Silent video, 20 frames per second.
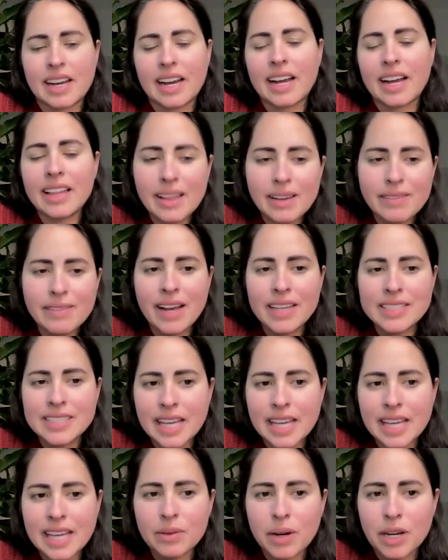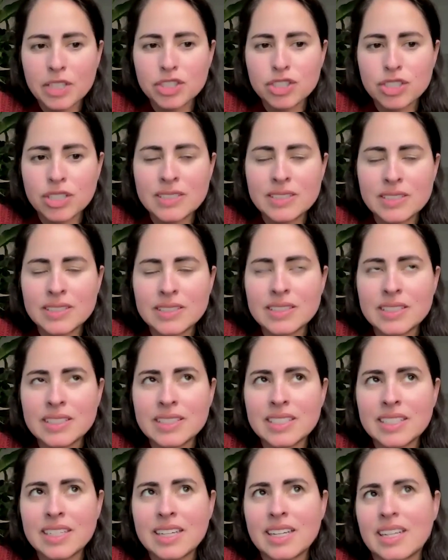I love asking
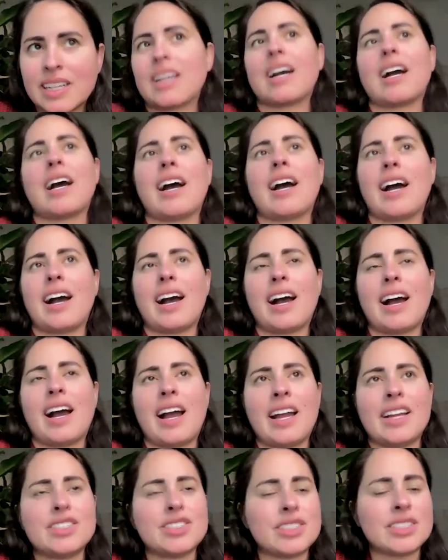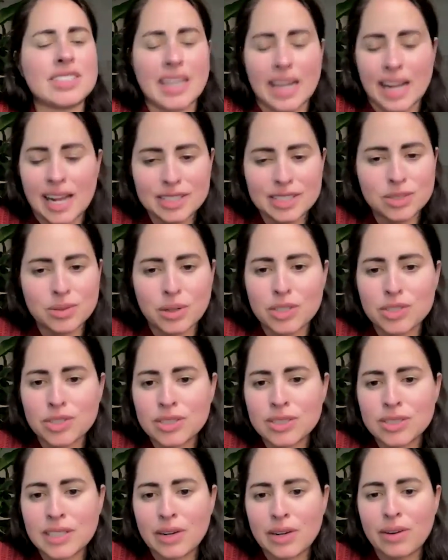questions. I just ask
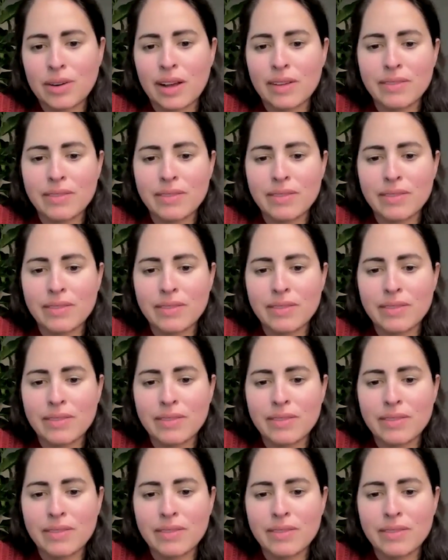questions. I don't